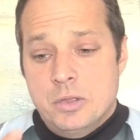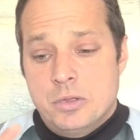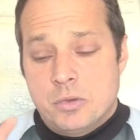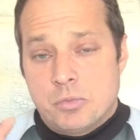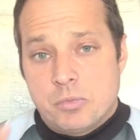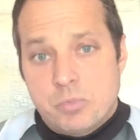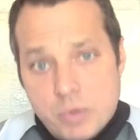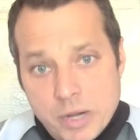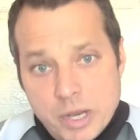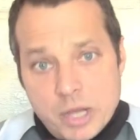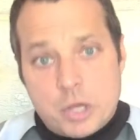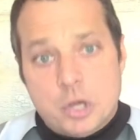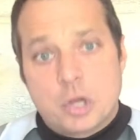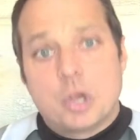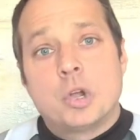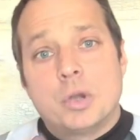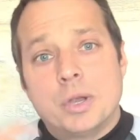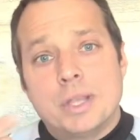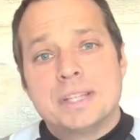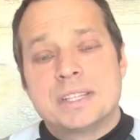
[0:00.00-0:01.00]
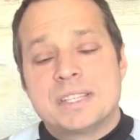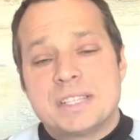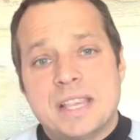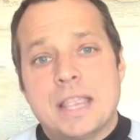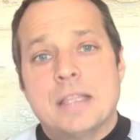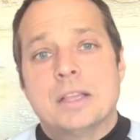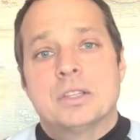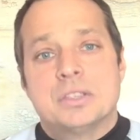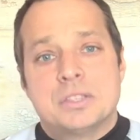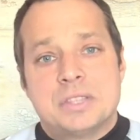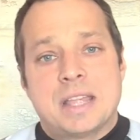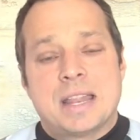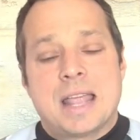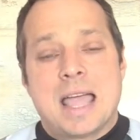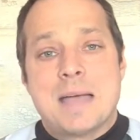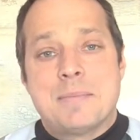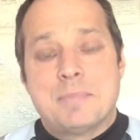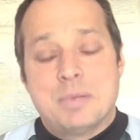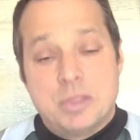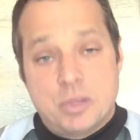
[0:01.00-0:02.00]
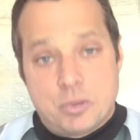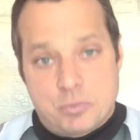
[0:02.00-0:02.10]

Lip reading: The reoccurring sales that happen,